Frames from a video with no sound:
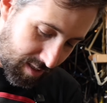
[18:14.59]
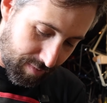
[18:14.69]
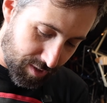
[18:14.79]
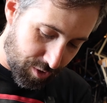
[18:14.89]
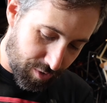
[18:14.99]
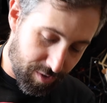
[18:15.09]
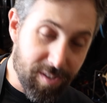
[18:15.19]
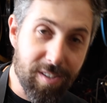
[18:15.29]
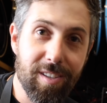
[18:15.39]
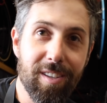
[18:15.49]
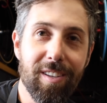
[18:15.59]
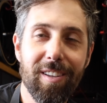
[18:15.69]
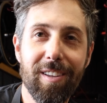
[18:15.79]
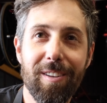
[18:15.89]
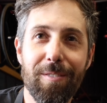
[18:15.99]
some endurance
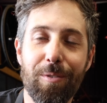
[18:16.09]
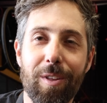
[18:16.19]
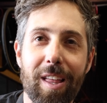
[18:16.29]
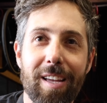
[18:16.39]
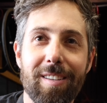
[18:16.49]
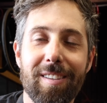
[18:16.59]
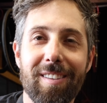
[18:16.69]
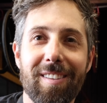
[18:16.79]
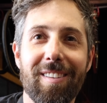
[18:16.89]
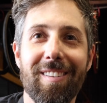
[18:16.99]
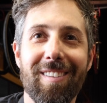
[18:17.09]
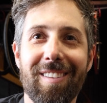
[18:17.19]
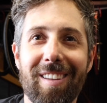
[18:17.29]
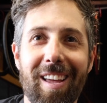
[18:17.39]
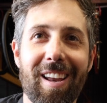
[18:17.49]
for that,
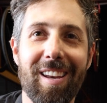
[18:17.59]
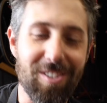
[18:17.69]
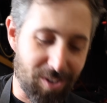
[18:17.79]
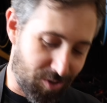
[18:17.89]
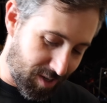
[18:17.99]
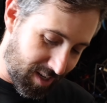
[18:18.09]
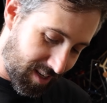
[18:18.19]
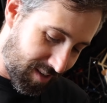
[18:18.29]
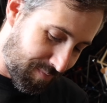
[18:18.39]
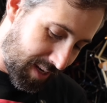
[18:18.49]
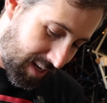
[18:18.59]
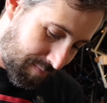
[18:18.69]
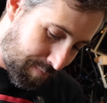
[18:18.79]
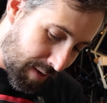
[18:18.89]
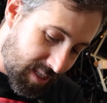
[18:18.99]
and I need to start training. I've
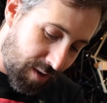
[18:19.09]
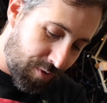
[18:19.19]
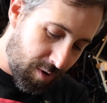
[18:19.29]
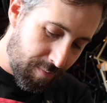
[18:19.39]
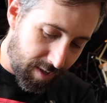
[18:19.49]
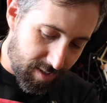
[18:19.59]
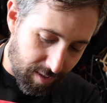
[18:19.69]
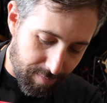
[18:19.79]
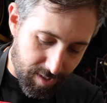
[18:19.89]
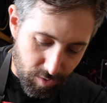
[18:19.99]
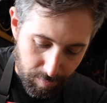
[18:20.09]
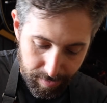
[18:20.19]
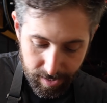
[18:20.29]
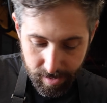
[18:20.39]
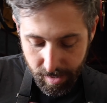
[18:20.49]
been busy a few months. Summer has not
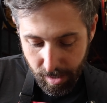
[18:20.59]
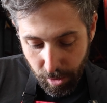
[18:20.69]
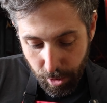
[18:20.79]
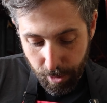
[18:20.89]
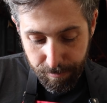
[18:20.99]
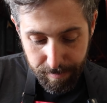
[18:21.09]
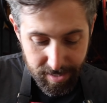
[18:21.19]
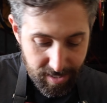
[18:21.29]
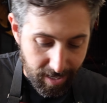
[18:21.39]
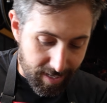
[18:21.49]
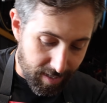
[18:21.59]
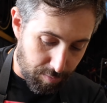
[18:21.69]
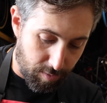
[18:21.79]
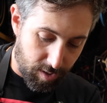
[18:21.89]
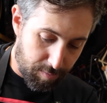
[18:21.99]
been good for me
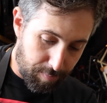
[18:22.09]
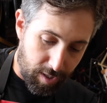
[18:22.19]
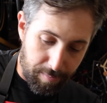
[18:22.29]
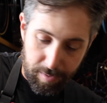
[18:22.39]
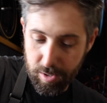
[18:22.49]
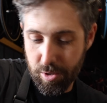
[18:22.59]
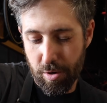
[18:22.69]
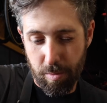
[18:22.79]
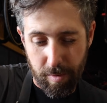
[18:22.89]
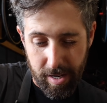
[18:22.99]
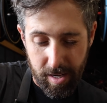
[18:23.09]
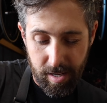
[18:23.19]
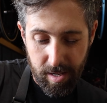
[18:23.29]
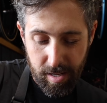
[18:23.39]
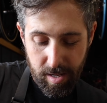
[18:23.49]
cycling-wise, purely because you're away,
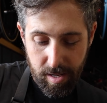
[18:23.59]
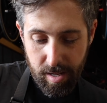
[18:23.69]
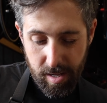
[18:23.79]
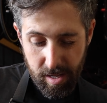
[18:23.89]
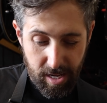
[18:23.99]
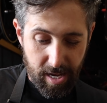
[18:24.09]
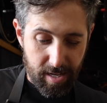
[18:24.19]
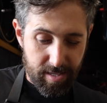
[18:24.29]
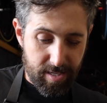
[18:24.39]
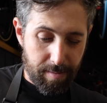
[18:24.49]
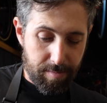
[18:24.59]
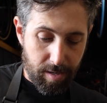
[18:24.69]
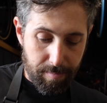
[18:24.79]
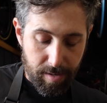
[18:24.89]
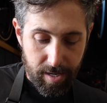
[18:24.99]
and at the same
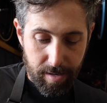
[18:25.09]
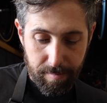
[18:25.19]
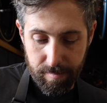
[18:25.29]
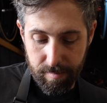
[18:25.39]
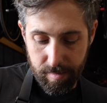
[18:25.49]
time, I am